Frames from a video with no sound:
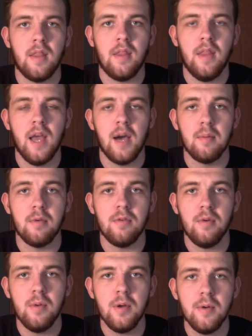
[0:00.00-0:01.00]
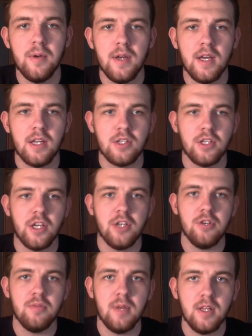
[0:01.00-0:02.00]
Now, before we go into how to change
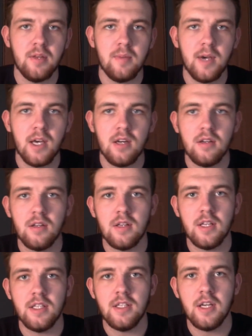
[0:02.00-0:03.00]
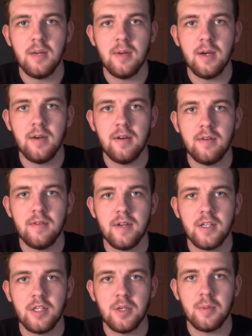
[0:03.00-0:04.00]
your mental model, let's talk about how it
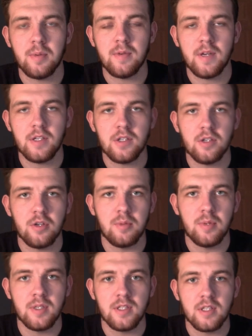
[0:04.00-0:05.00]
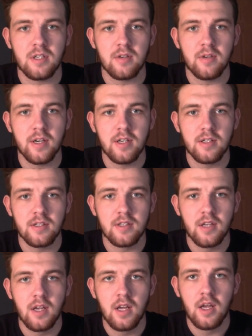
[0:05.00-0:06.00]
affects your professional or business careers.
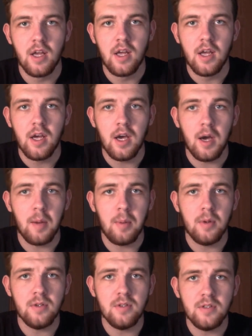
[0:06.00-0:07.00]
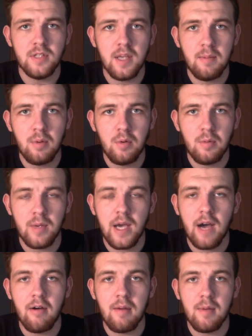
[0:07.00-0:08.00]
A personal example will be
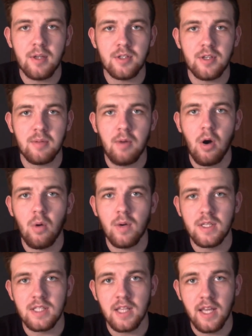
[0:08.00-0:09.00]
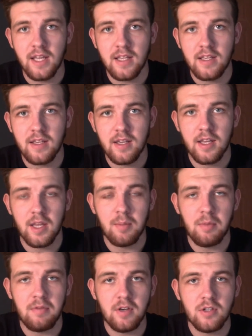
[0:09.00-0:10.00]
how I mentioned I'm always late. In the
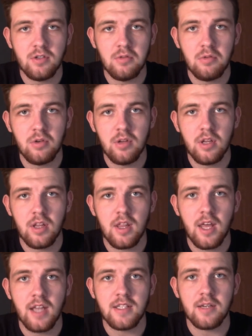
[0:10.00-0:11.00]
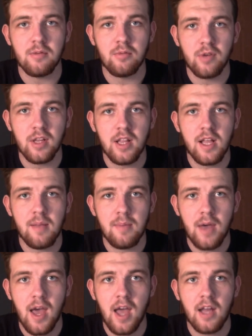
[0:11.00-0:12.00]
professional world, that is a really
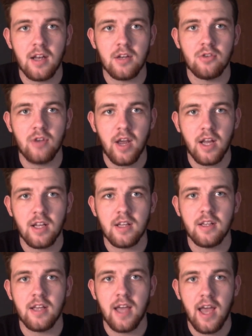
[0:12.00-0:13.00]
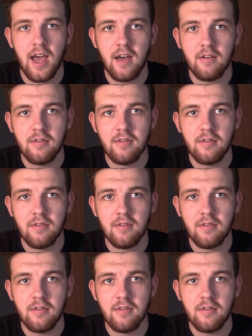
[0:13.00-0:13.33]
bad trait to have.